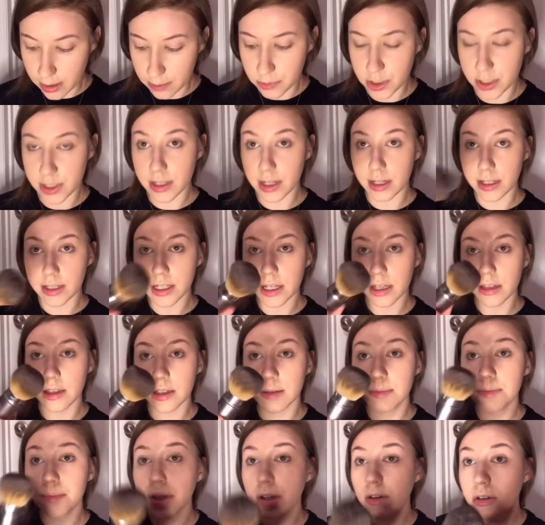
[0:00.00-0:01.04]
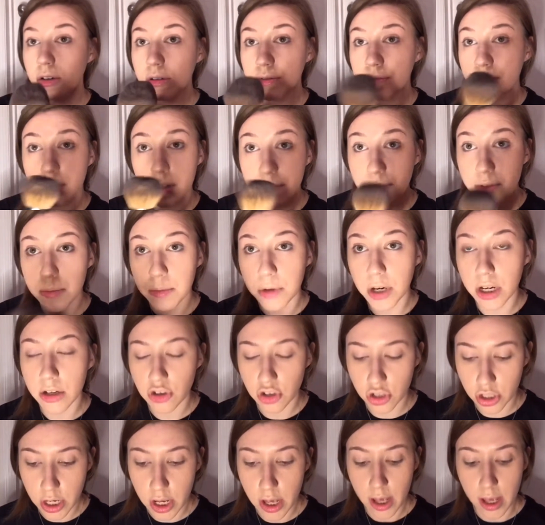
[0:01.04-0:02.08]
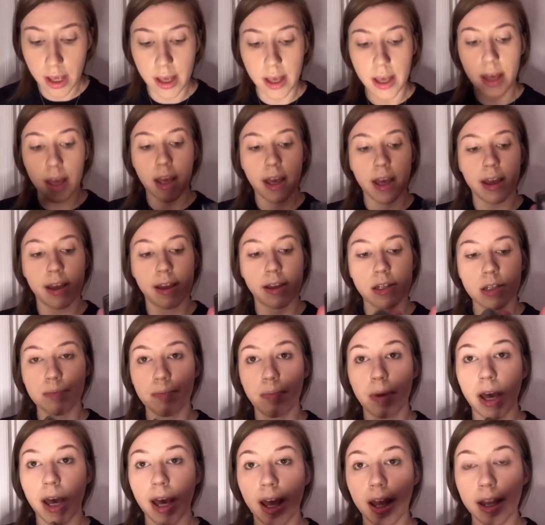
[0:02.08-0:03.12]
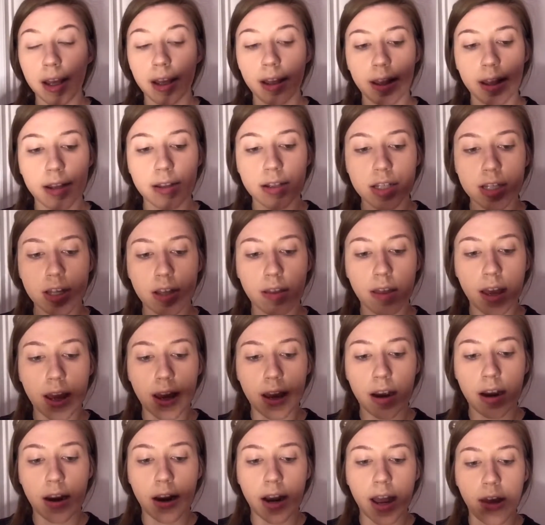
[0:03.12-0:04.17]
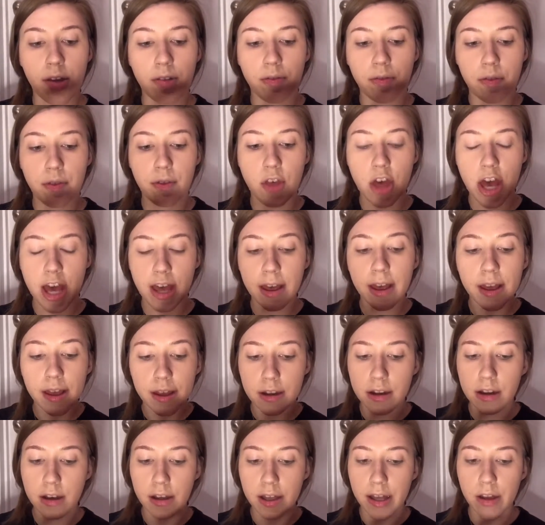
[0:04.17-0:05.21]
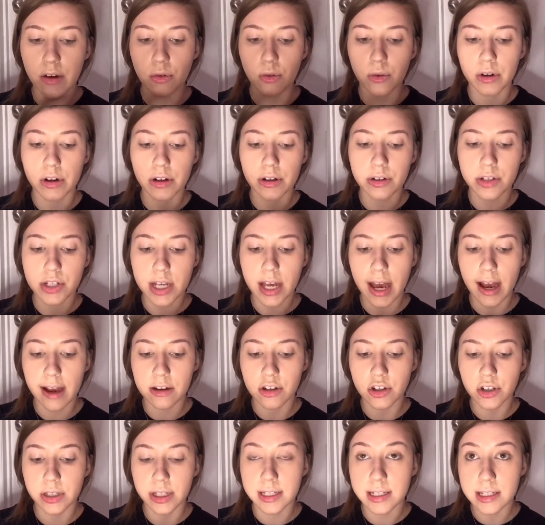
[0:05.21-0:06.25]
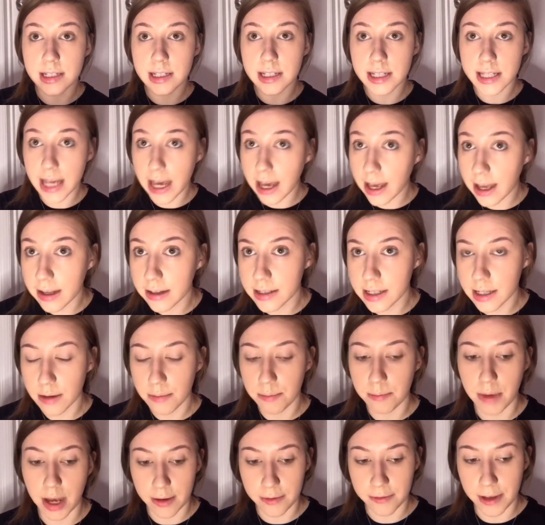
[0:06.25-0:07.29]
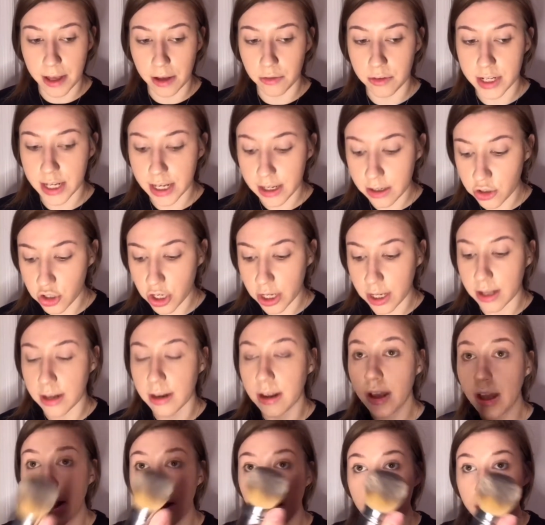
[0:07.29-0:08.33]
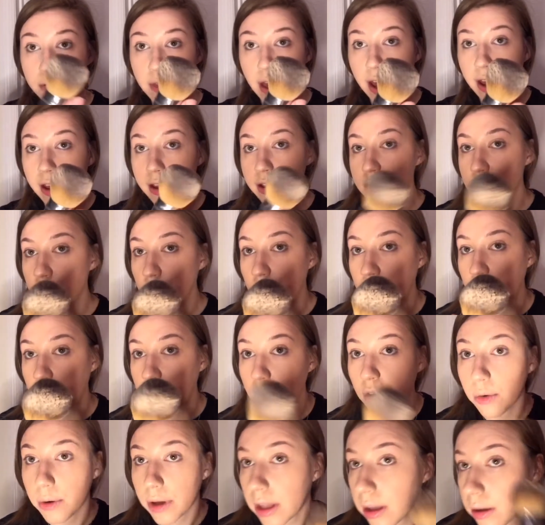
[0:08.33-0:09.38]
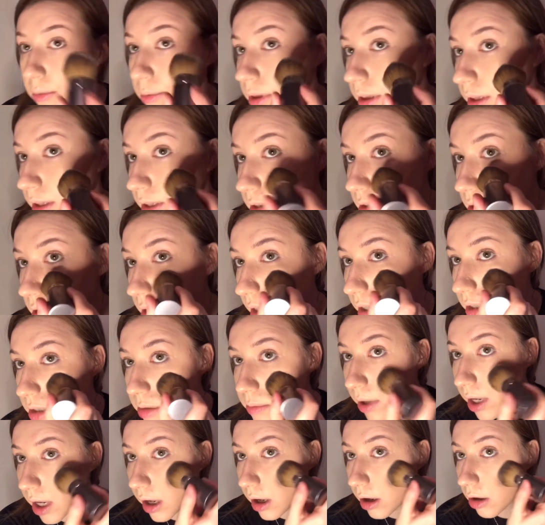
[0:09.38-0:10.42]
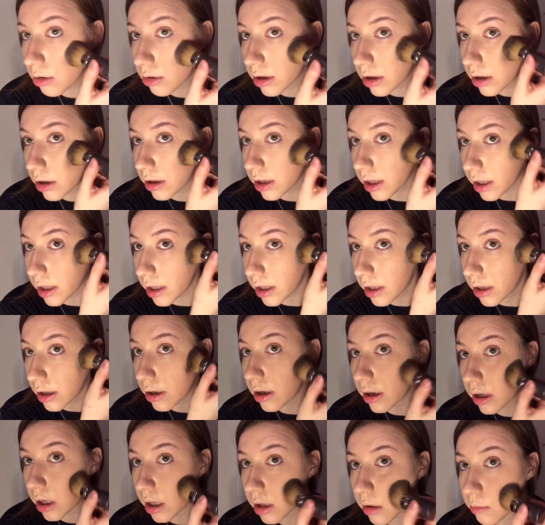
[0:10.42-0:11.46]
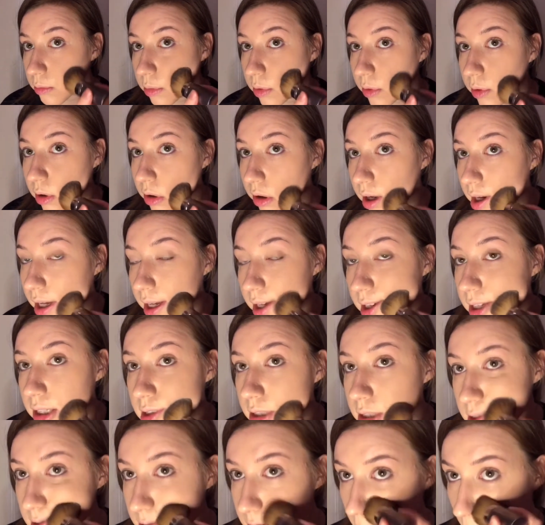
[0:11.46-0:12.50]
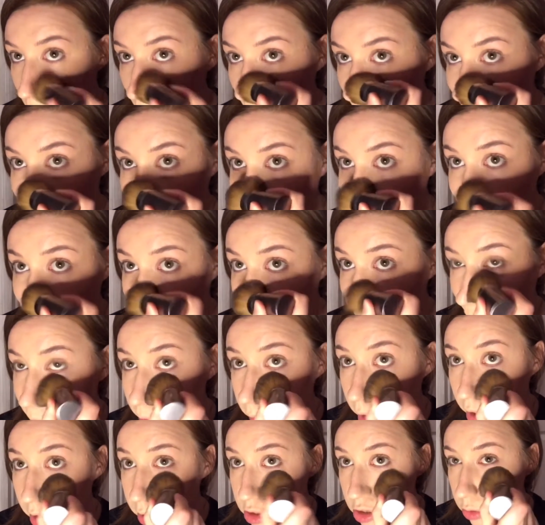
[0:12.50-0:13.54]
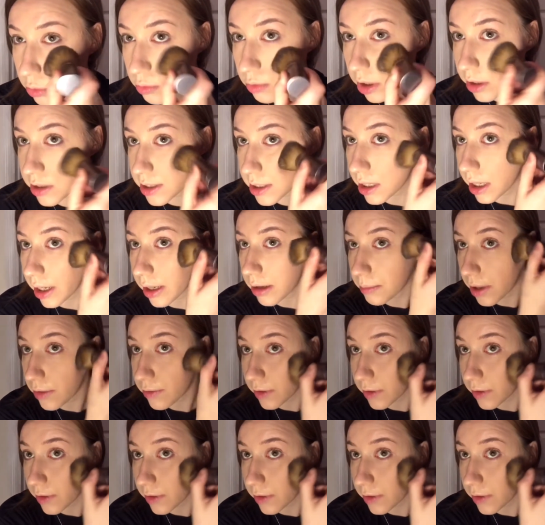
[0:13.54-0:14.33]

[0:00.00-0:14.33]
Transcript: I am just gonna take this big old fluffy brush and pat it into there, and then in order to actually set my foundation, that is when I go in with this nice powder here and press. I'm gonna do one side of